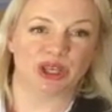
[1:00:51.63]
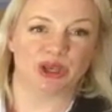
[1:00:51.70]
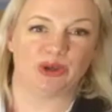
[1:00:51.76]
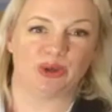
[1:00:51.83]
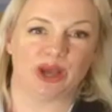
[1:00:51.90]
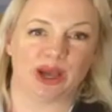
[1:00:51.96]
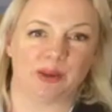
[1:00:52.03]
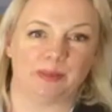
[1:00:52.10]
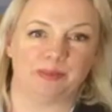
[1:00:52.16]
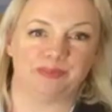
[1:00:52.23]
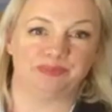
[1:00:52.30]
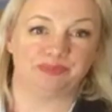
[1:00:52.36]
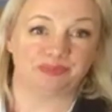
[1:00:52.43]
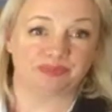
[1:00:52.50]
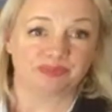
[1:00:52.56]
you
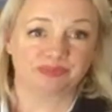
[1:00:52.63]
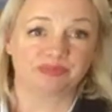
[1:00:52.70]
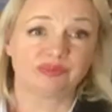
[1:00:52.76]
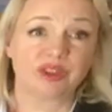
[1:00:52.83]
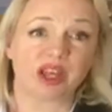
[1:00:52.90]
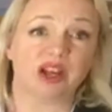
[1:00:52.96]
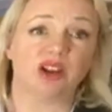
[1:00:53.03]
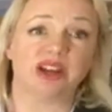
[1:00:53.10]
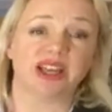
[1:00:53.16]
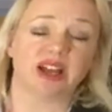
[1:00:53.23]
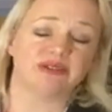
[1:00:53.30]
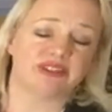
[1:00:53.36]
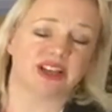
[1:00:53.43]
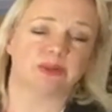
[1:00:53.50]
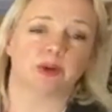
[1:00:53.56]
like
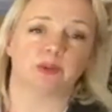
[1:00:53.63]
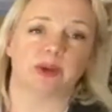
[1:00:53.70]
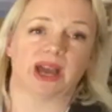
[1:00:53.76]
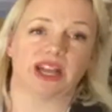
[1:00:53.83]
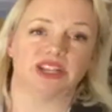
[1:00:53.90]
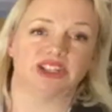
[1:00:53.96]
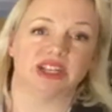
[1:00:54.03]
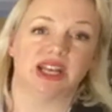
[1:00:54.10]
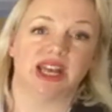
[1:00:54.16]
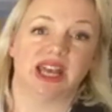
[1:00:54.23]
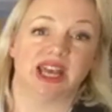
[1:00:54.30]
our Facebook page.